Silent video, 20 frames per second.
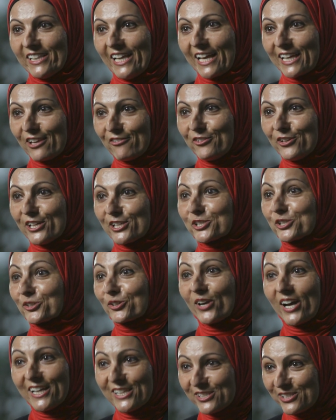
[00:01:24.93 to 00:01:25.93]
Like if you had
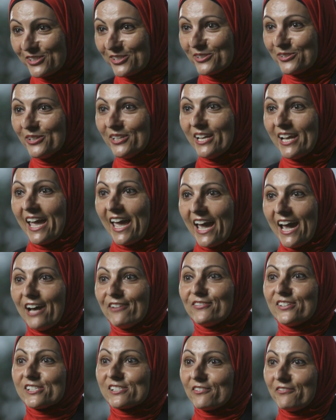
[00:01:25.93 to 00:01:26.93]
tried to
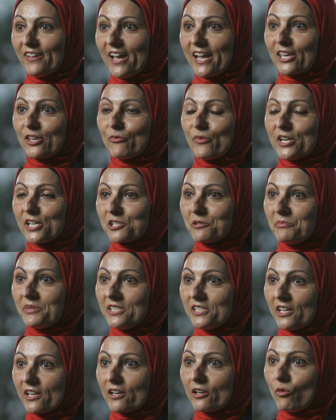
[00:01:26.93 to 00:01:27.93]
have this evacuation be
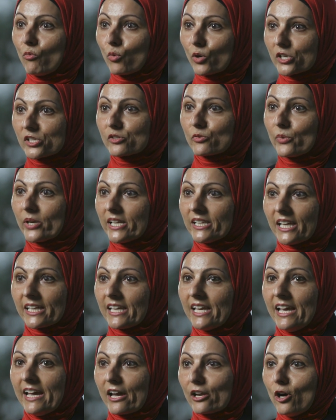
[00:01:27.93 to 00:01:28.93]
done in a worse way,
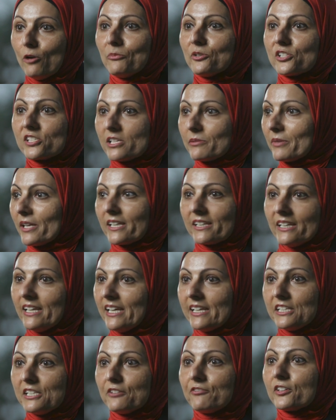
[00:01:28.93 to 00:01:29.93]
like it almost seemed like
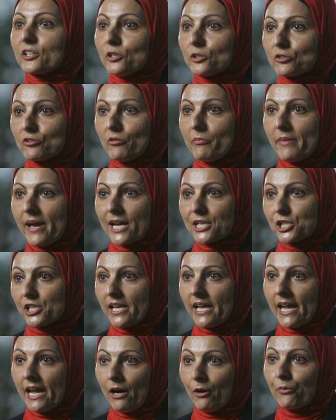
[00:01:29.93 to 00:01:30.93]
difficult to imagine
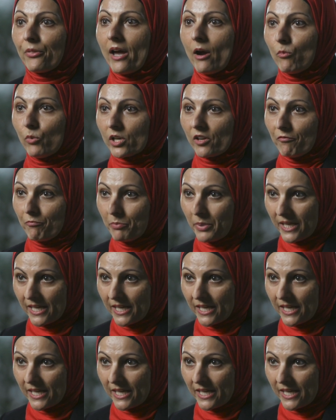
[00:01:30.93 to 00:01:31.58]
how that would have